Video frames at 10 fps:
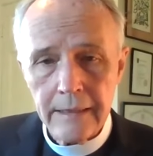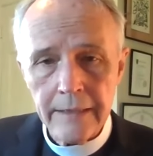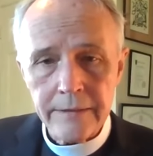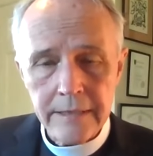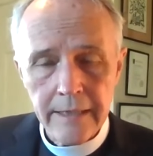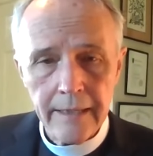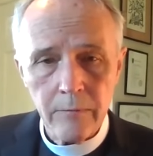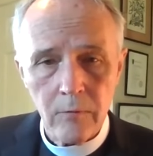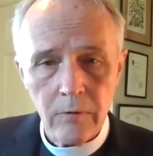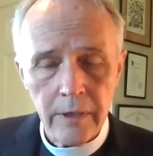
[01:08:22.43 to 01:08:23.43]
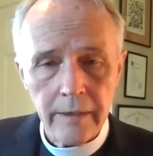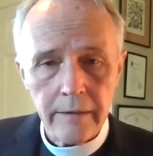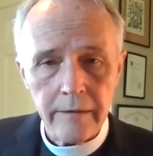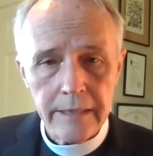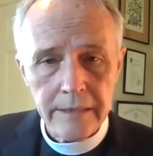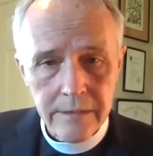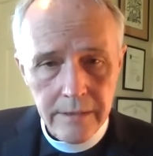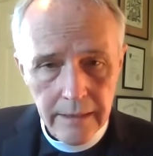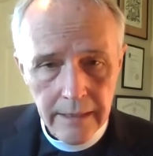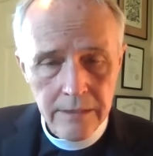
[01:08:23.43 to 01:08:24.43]
ELCA World Hunger
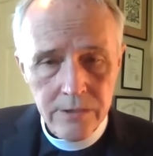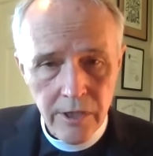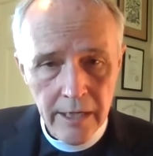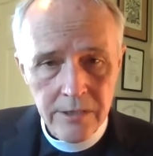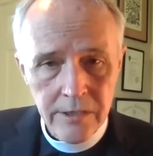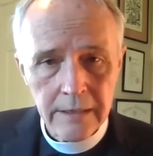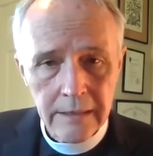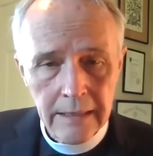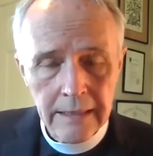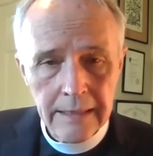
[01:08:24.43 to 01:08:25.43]
is trying